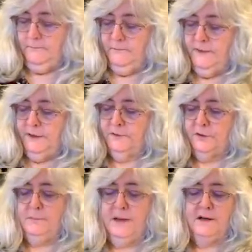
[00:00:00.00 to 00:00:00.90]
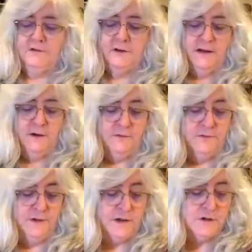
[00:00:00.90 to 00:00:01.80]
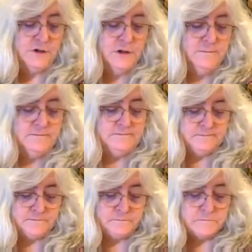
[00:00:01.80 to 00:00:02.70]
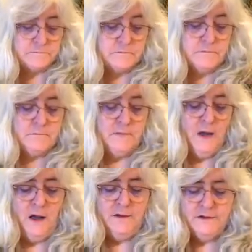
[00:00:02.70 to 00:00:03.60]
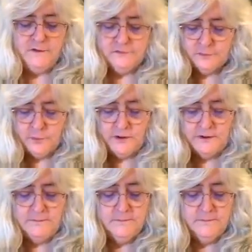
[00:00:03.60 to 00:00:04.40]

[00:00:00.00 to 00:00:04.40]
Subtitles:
Here's our base layer finished. On this one,